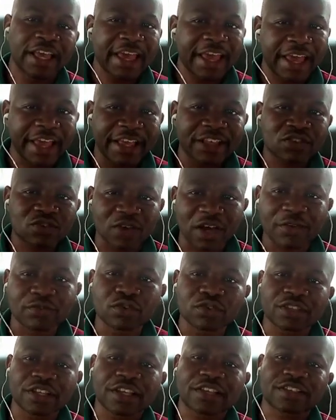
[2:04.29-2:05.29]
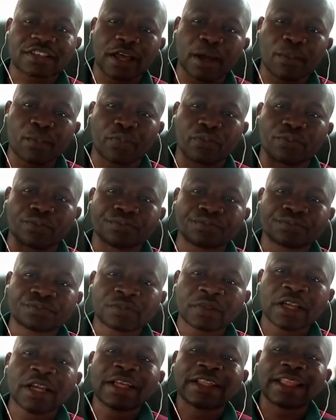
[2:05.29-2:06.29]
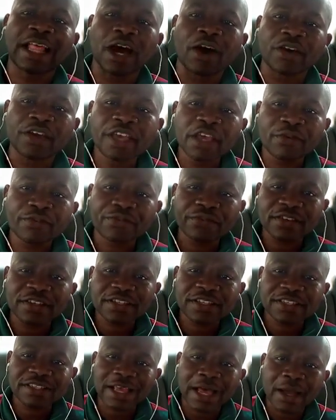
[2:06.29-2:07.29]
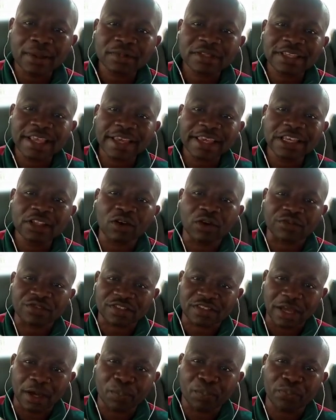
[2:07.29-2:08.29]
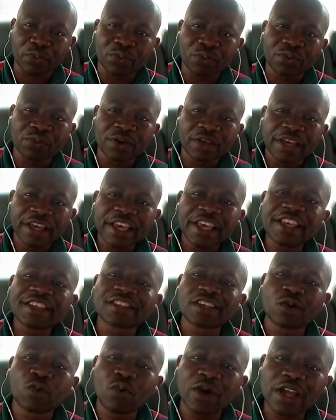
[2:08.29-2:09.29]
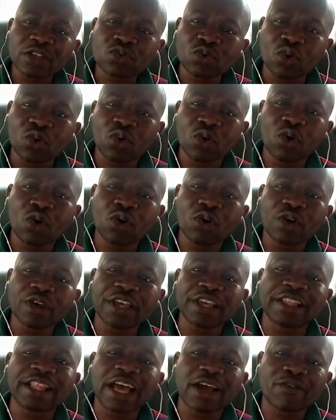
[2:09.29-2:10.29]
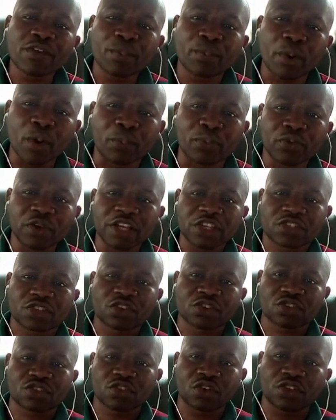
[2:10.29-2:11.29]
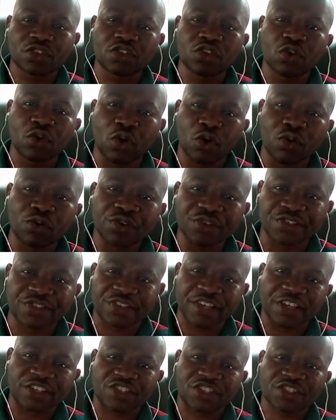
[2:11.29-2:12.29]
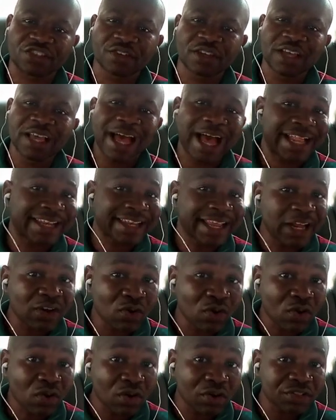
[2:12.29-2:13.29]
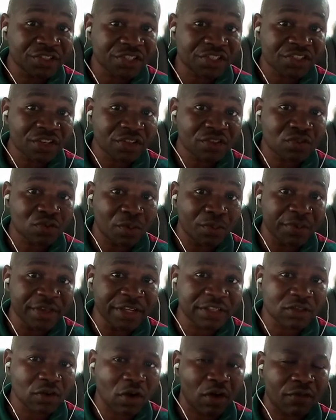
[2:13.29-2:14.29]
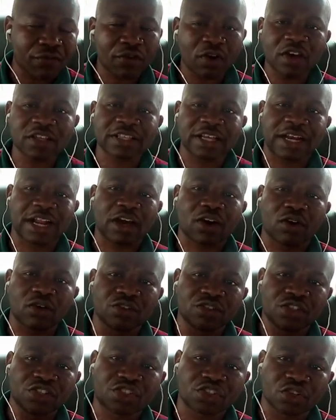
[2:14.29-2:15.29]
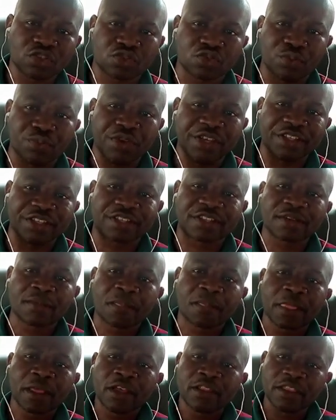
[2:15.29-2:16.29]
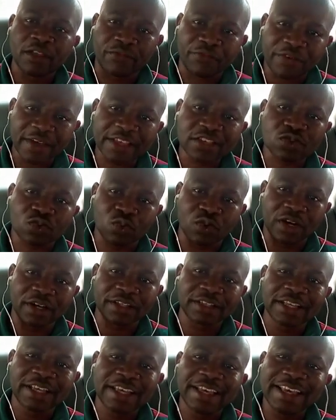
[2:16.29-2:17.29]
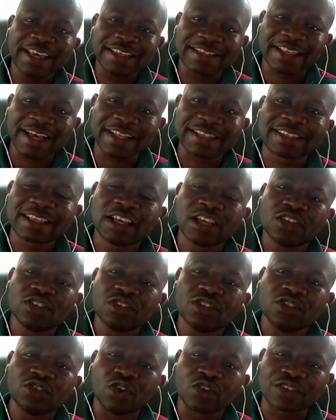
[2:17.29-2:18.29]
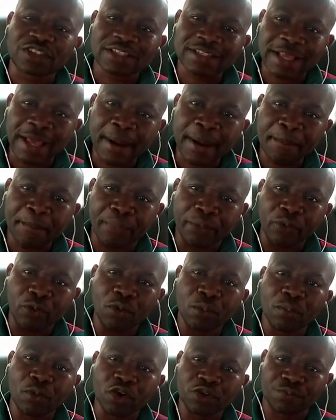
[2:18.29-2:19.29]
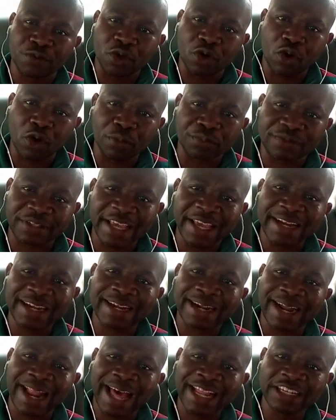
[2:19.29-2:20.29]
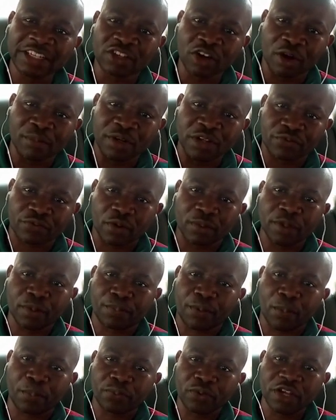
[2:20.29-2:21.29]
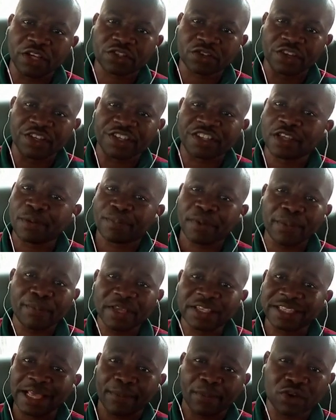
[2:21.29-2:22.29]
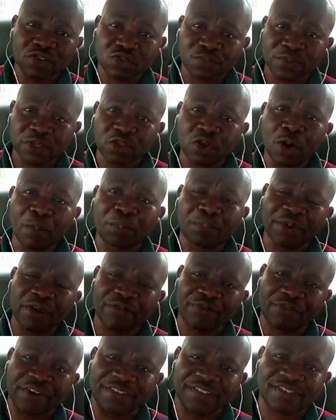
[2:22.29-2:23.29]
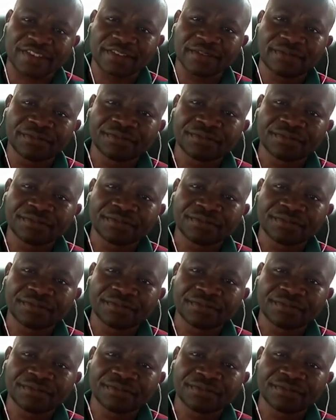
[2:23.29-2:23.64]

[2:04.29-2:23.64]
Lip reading: Hence, you have to take sample. Now, if taking of sample is the way to go in every population study or research, are there no conditions to meet? Of course, there are conditions to meet. The first one is that your sample must be obtained randomly from the population. It simply means there must be no preference.